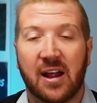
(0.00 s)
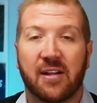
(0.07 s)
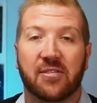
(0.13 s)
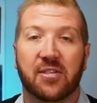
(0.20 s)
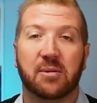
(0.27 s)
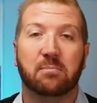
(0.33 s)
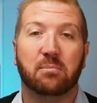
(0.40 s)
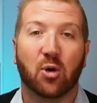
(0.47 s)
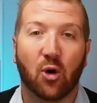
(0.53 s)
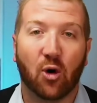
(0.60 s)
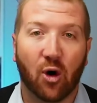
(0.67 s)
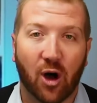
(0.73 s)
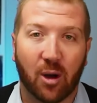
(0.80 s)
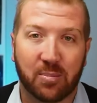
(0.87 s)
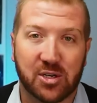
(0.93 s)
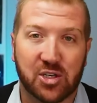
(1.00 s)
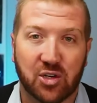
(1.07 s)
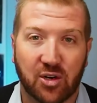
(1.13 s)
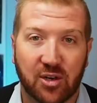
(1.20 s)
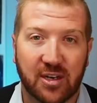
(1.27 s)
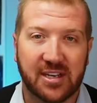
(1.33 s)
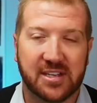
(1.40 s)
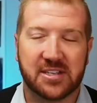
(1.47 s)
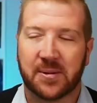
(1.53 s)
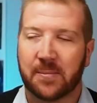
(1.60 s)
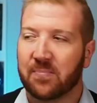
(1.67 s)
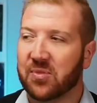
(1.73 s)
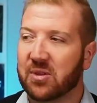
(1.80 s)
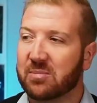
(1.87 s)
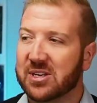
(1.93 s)
the more opportunities
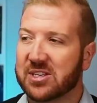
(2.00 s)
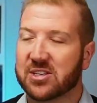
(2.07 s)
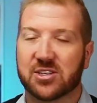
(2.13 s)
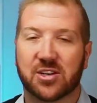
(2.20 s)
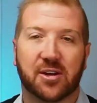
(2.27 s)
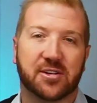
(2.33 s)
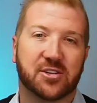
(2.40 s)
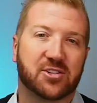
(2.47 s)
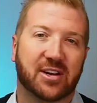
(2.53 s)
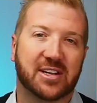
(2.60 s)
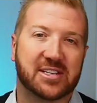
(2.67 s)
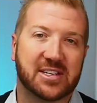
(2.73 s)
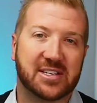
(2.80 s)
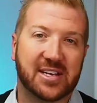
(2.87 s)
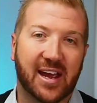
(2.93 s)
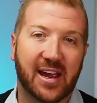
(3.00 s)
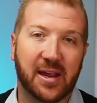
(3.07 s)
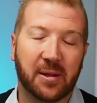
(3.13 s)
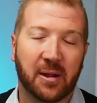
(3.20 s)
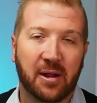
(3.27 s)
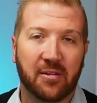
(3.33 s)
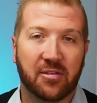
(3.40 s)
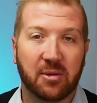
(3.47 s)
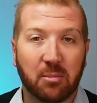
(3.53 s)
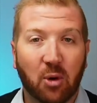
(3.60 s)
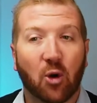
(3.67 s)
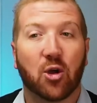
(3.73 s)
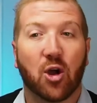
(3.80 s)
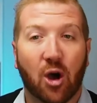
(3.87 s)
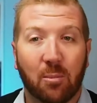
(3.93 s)
the business owner tries to take, the more
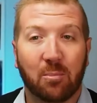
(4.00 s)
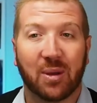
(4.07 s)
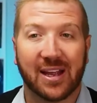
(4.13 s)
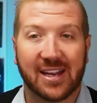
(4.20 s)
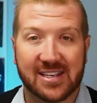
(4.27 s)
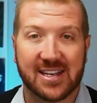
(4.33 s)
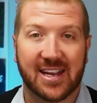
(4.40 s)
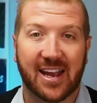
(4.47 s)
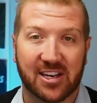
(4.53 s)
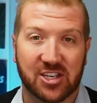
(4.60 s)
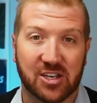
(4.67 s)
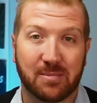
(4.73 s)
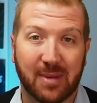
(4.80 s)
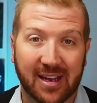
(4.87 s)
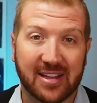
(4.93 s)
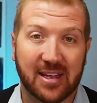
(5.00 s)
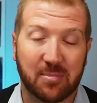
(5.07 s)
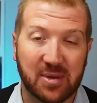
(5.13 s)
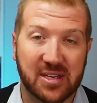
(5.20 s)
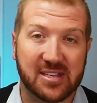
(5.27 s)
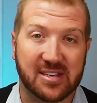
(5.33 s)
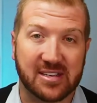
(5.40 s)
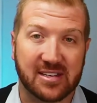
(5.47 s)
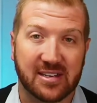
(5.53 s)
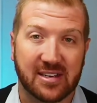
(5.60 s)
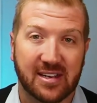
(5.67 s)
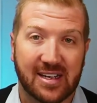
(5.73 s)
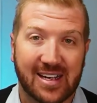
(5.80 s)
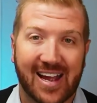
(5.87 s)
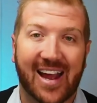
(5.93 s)
complex they actually make their business.
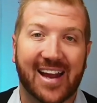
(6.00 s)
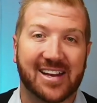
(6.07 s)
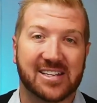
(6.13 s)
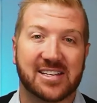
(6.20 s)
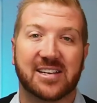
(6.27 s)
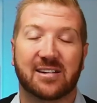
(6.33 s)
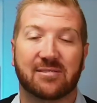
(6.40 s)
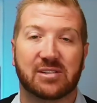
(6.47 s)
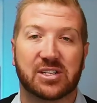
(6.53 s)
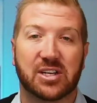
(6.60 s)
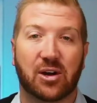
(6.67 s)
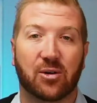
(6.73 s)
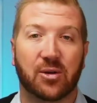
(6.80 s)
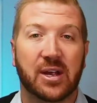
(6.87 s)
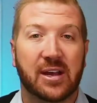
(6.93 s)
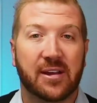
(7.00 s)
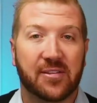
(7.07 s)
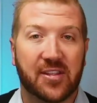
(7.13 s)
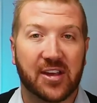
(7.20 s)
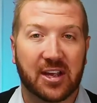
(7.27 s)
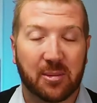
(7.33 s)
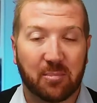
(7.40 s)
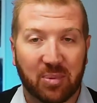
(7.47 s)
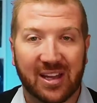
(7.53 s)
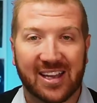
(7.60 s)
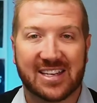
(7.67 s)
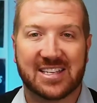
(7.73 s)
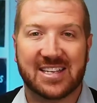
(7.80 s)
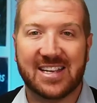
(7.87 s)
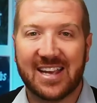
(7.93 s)
And as a net result, the
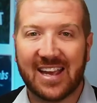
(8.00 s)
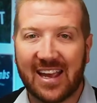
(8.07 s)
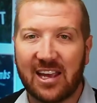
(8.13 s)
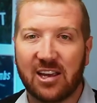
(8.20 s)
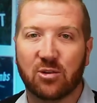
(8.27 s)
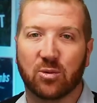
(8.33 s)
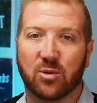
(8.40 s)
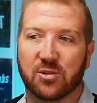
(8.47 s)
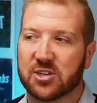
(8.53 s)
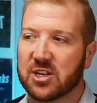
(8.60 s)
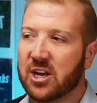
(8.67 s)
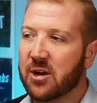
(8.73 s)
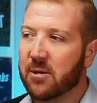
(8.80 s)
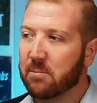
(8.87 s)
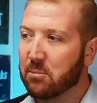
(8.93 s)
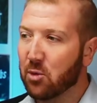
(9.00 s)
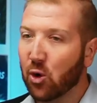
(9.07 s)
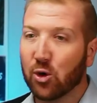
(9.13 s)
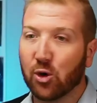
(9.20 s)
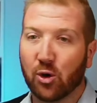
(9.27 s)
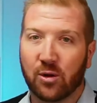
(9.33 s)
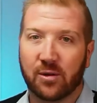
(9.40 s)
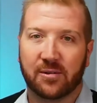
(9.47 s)
complexity equals more